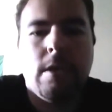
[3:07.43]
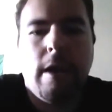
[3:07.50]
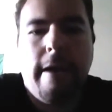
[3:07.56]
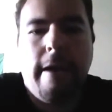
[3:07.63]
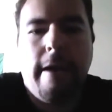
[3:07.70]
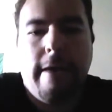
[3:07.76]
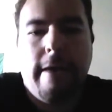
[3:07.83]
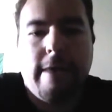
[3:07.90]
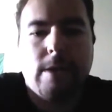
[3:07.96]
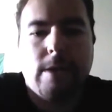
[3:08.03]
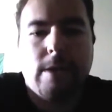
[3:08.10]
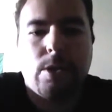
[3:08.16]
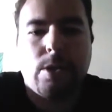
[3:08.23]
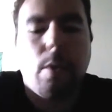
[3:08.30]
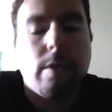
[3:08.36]

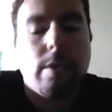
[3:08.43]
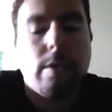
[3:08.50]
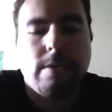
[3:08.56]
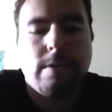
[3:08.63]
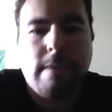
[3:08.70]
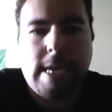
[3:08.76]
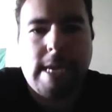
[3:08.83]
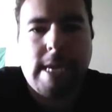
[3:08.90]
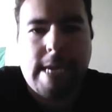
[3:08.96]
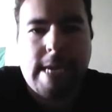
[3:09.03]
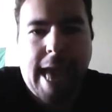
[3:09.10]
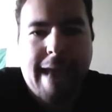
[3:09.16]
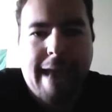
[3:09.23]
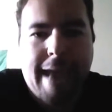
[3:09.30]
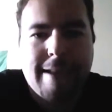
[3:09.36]
That's going to
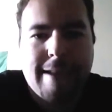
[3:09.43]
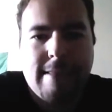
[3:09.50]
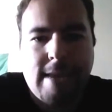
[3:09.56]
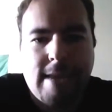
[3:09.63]
be at